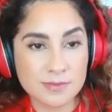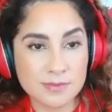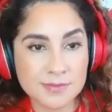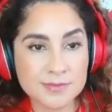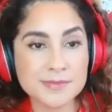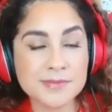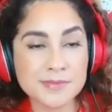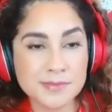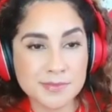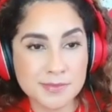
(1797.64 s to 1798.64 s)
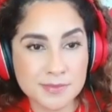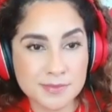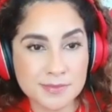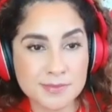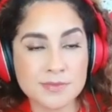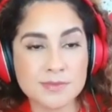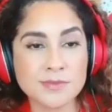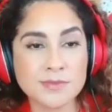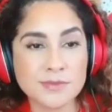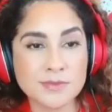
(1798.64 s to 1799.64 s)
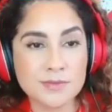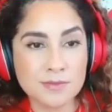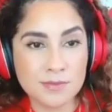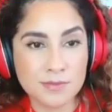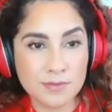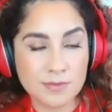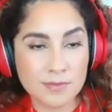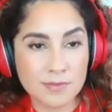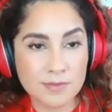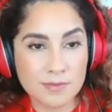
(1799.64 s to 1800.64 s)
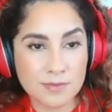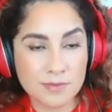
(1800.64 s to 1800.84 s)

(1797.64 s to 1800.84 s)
[no speech]